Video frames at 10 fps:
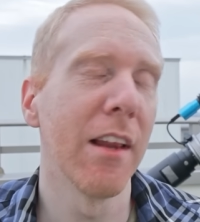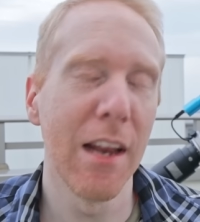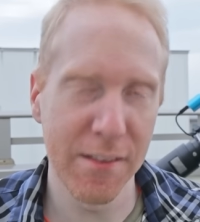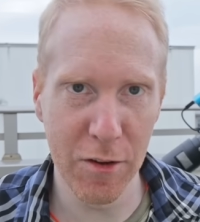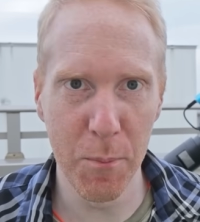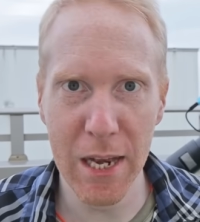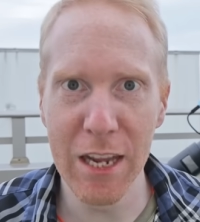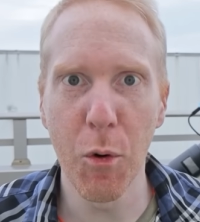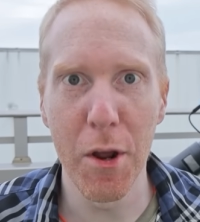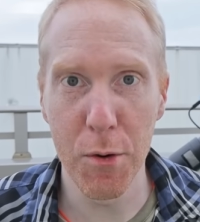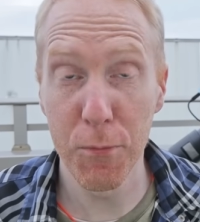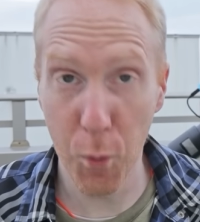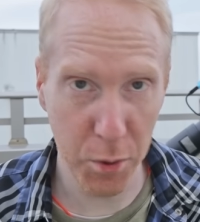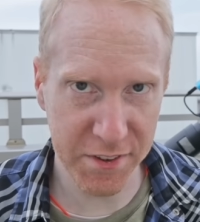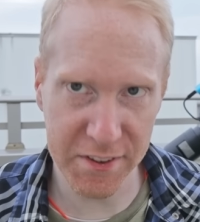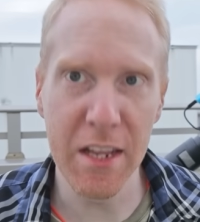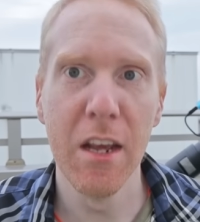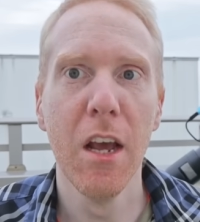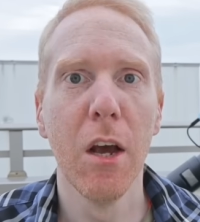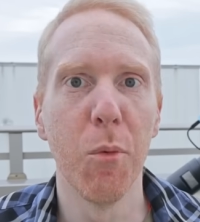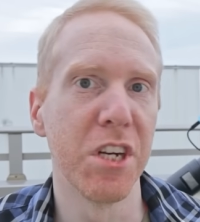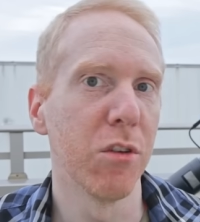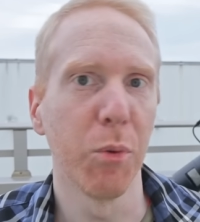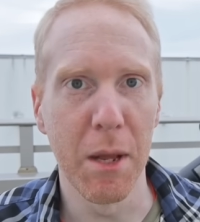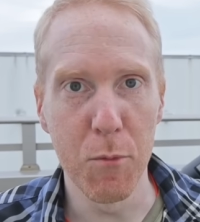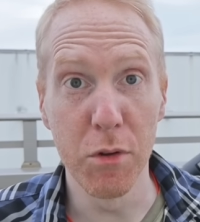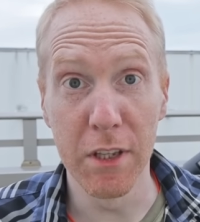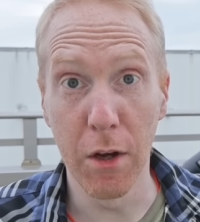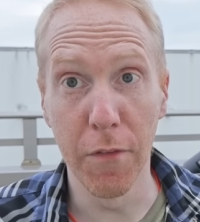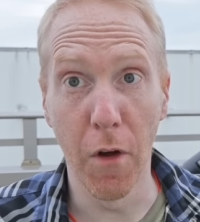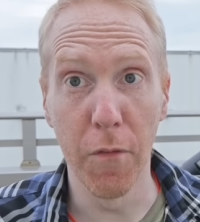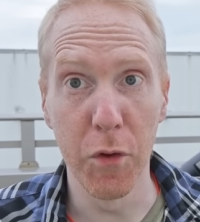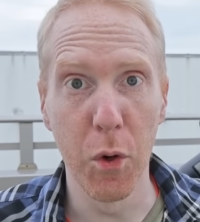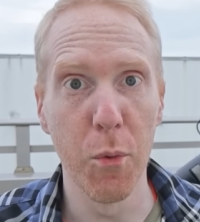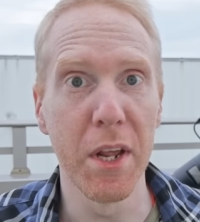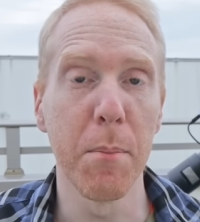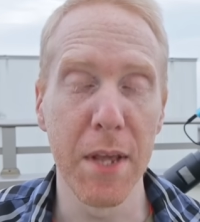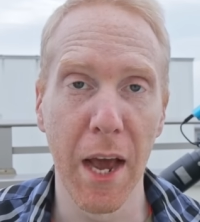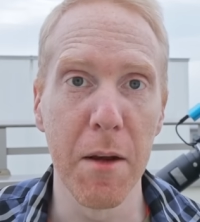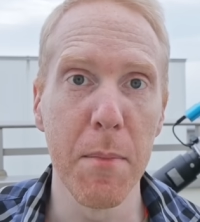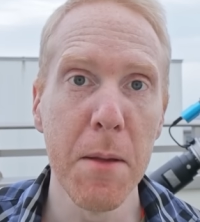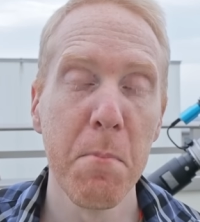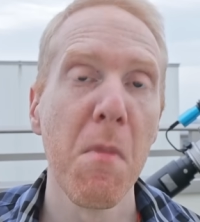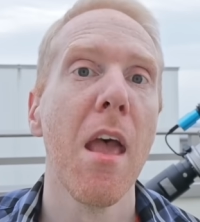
let's say the Milliquarter 4C, which is what I'm using on the rig behind me.